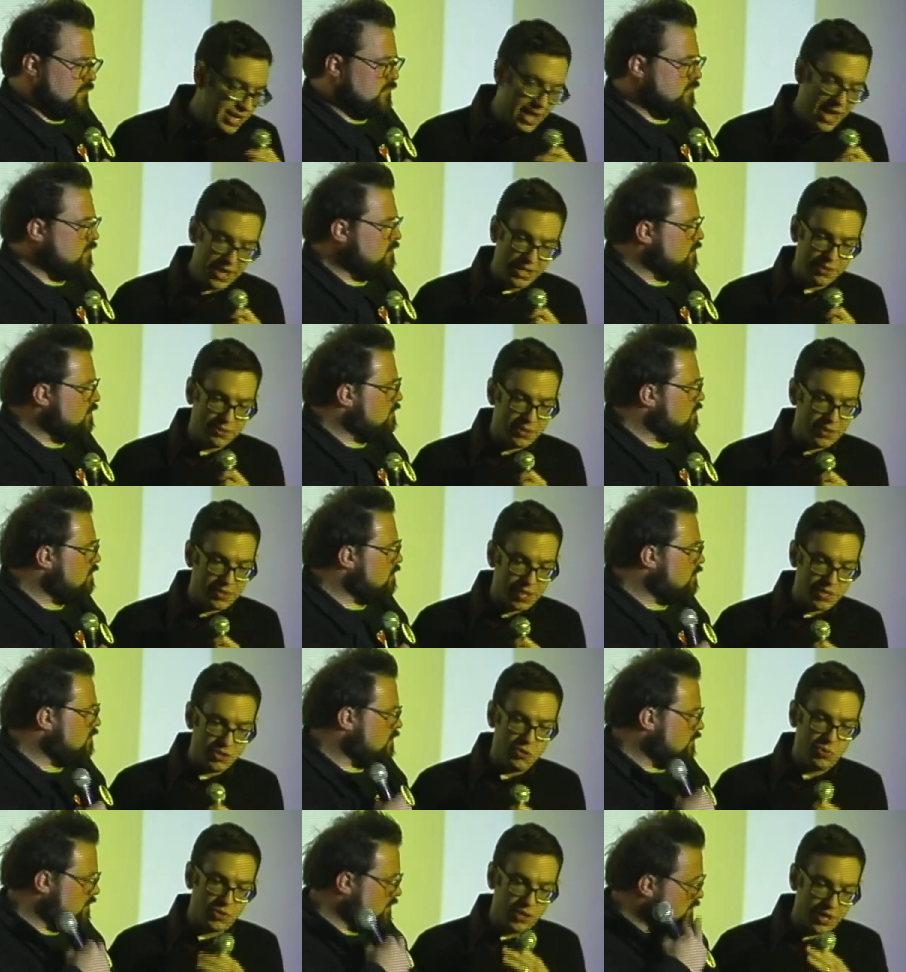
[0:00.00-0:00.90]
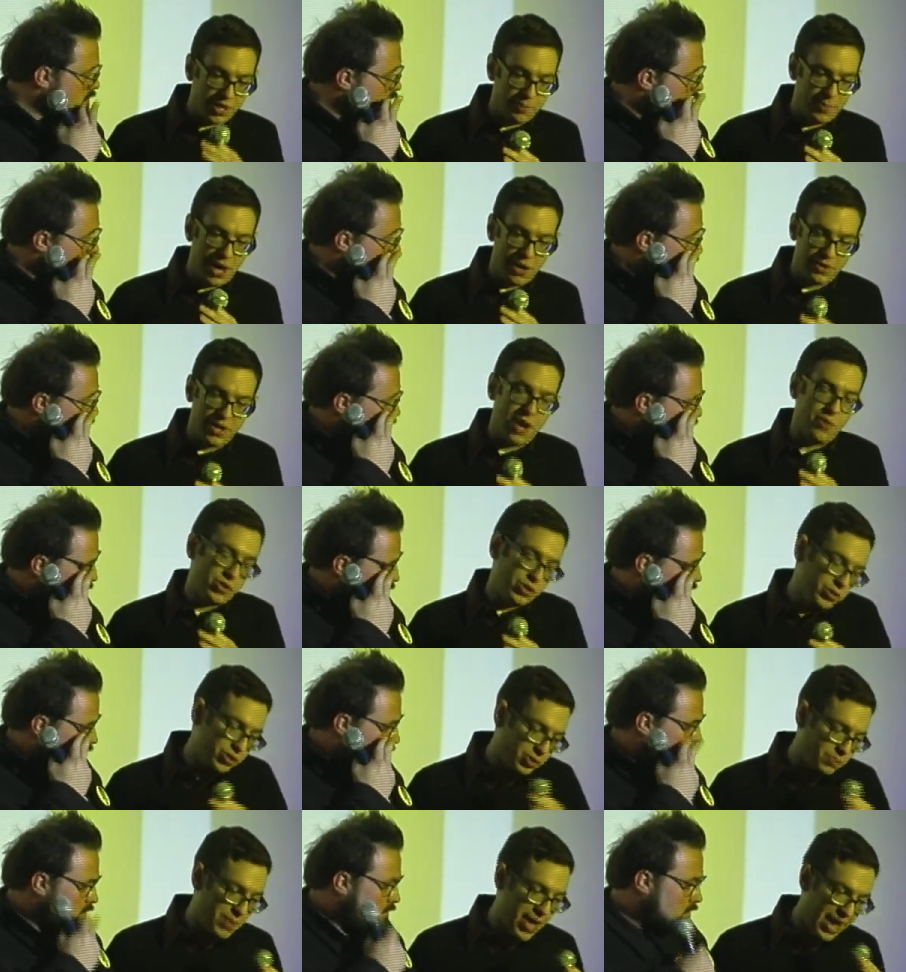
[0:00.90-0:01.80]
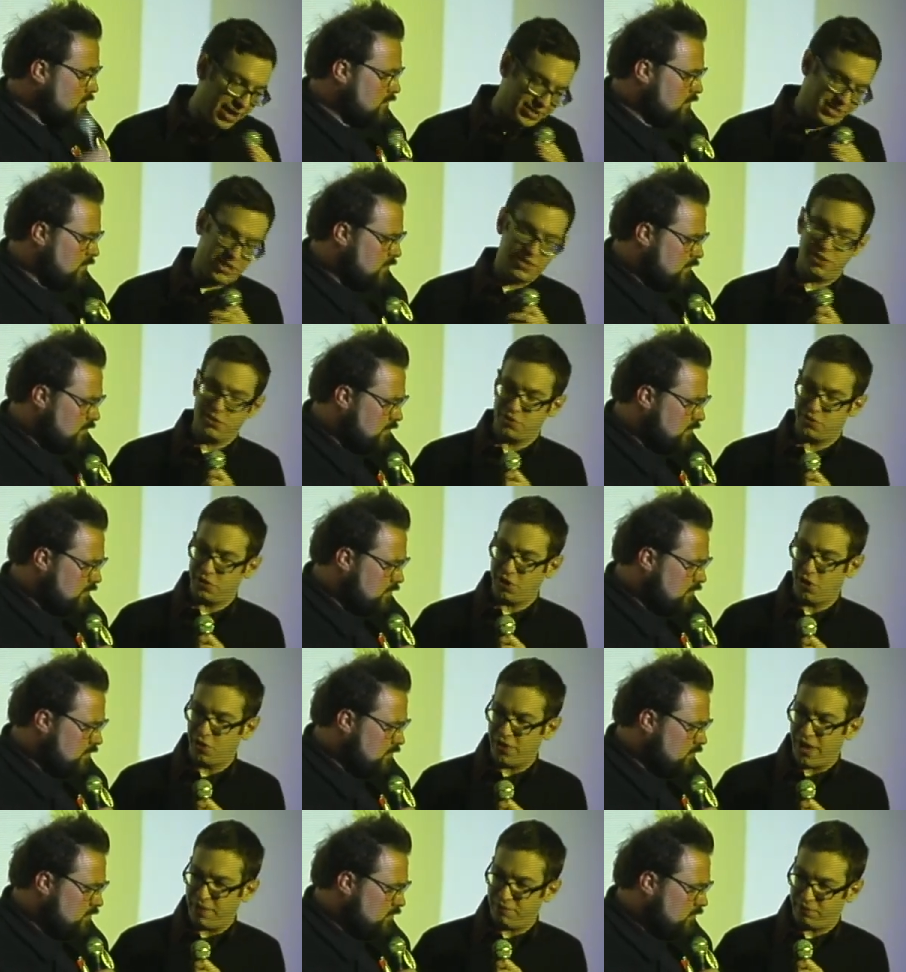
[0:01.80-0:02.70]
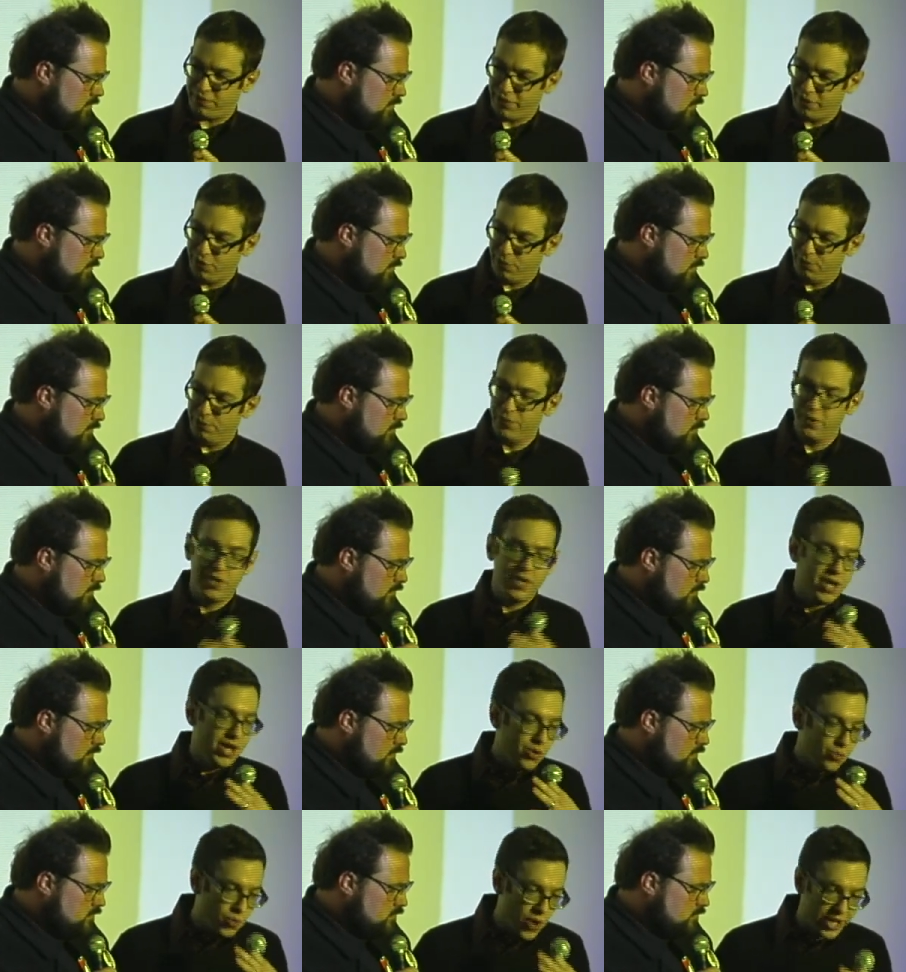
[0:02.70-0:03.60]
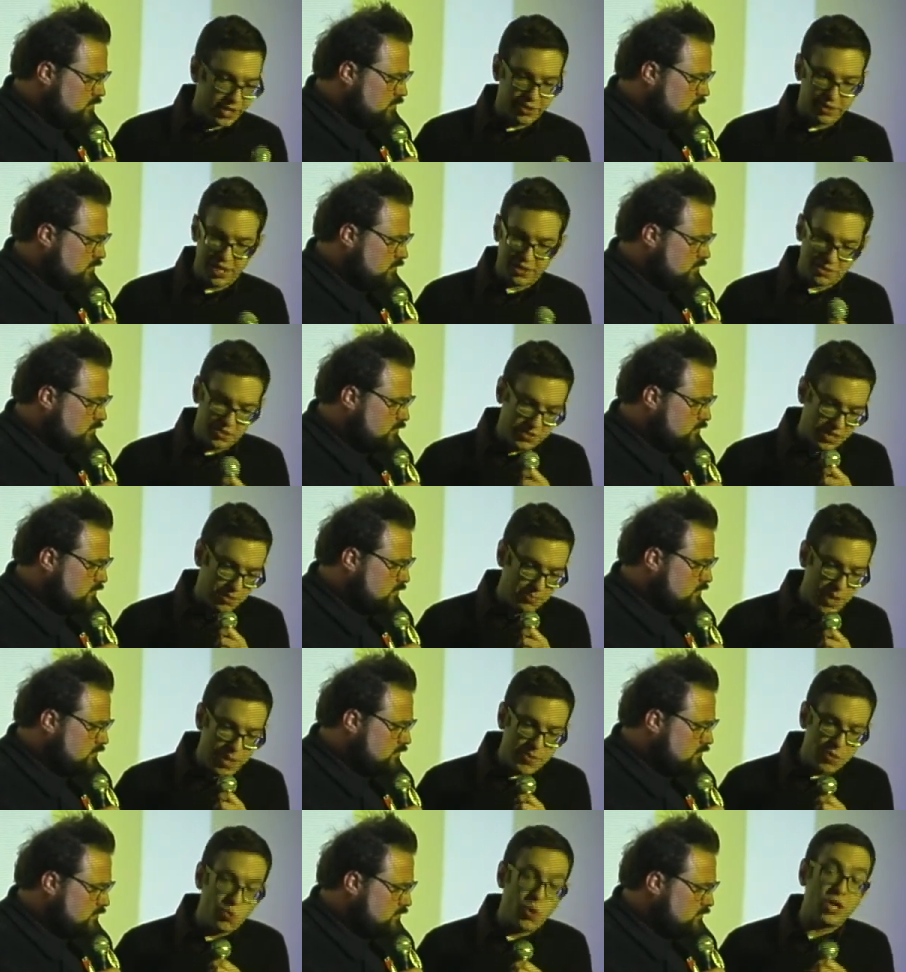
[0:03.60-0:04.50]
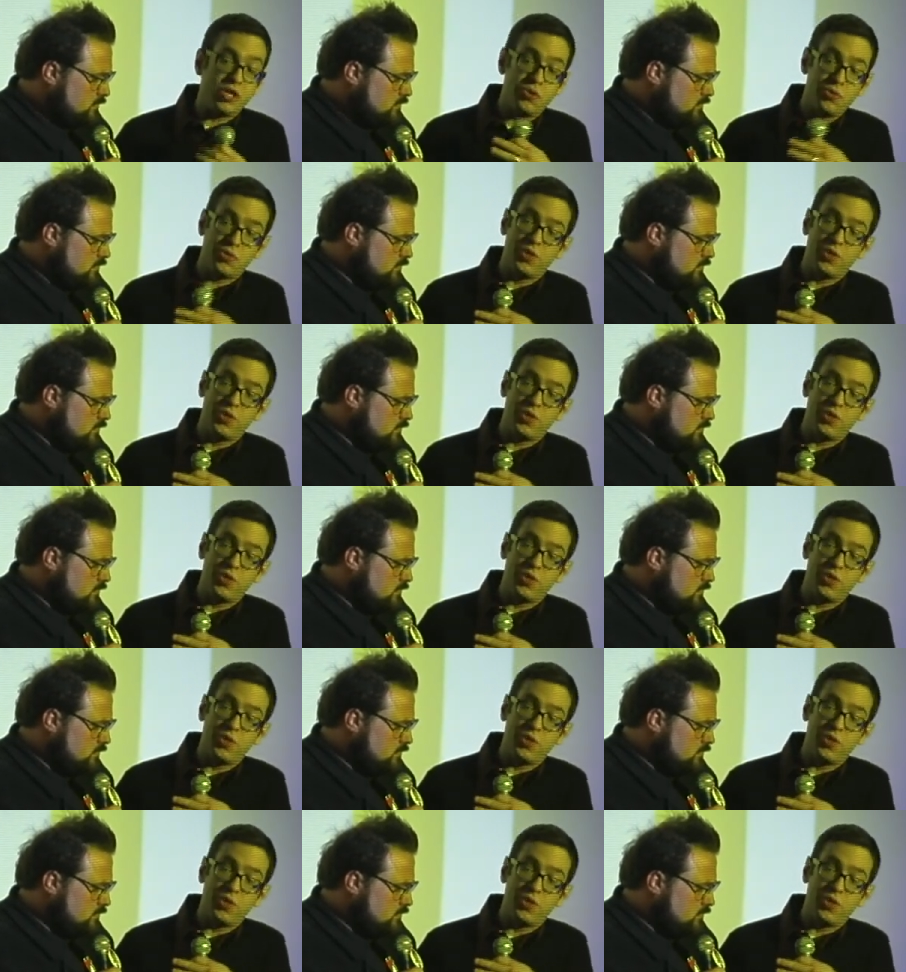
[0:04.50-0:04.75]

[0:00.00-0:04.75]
Speaker 1: anything that you think about now when you look back 10 years ago at that film, recollections, and maybe what you